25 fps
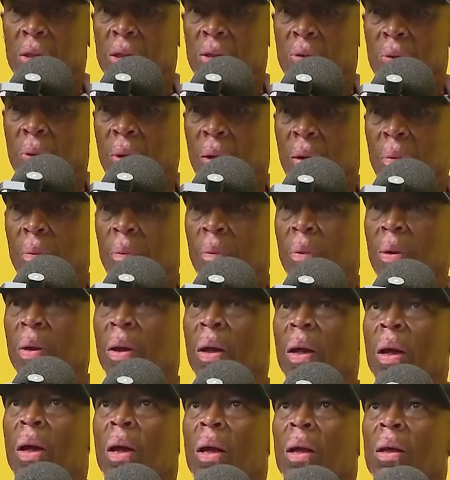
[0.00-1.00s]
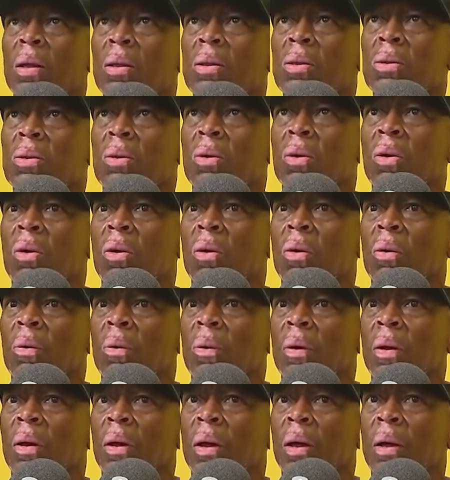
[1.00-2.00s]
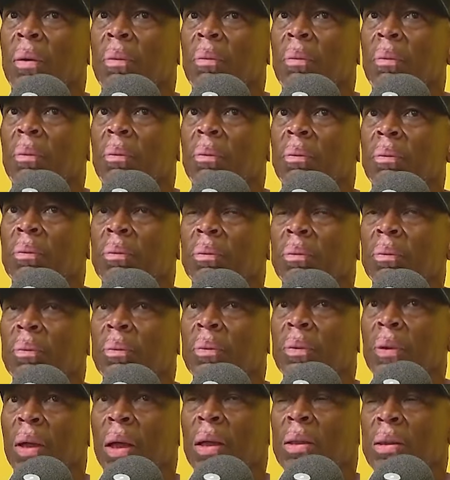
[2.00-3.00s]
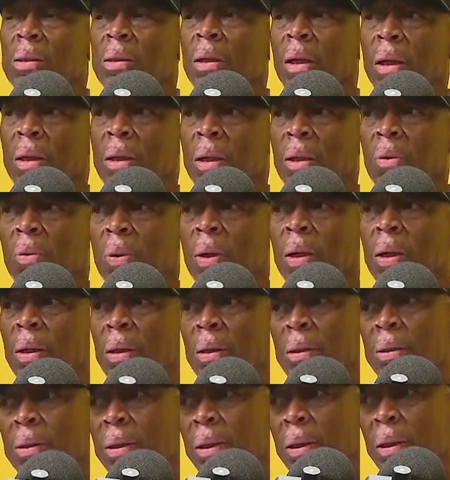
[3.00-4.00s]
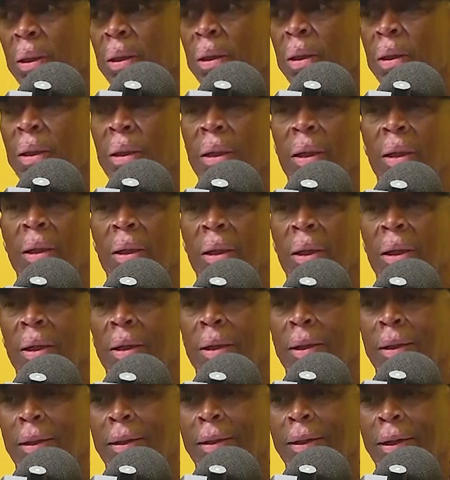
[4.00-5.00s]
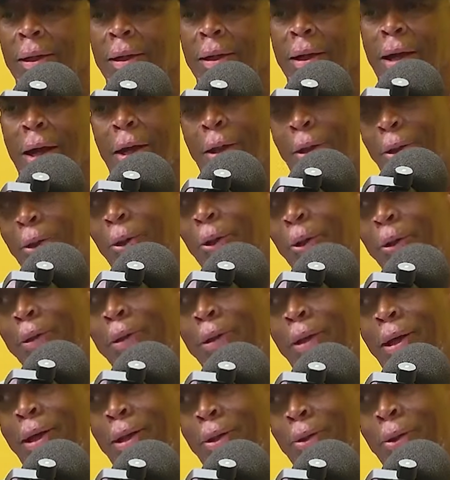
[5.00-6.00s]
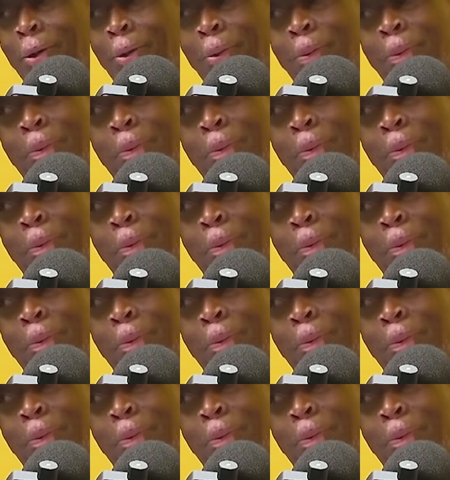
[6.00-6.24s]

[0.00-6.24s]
with them. So um, yes, I did well, and and and and I thought I thought